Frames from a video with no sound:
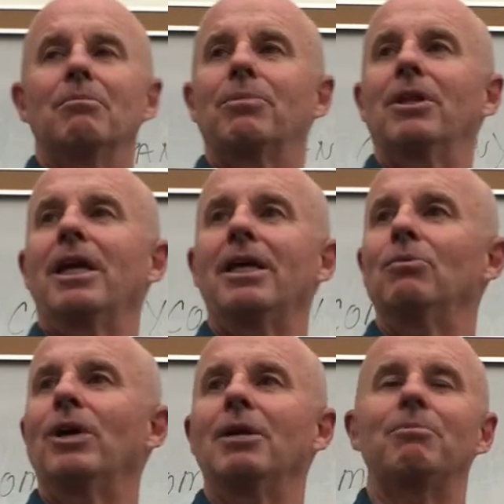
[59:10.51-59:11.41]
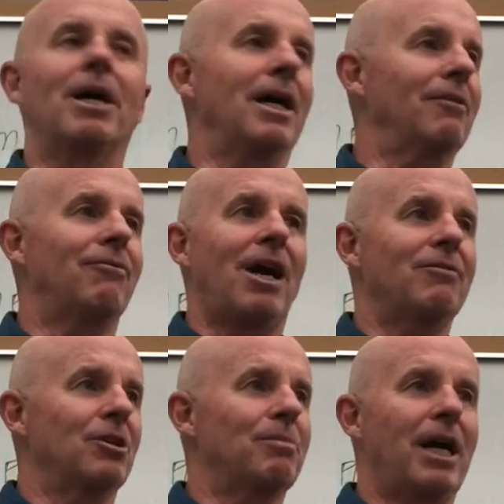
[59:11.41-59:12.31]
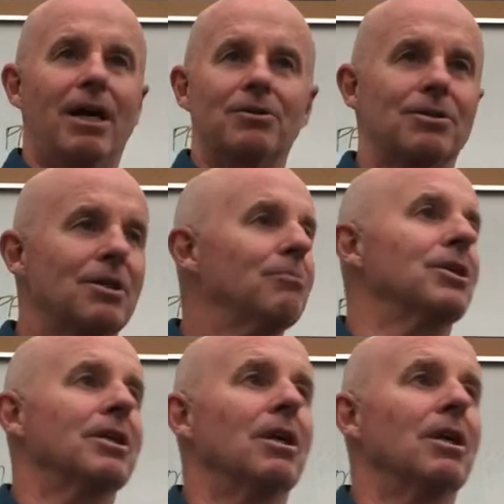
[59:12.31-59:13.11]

plane weight by 500 pounds or something.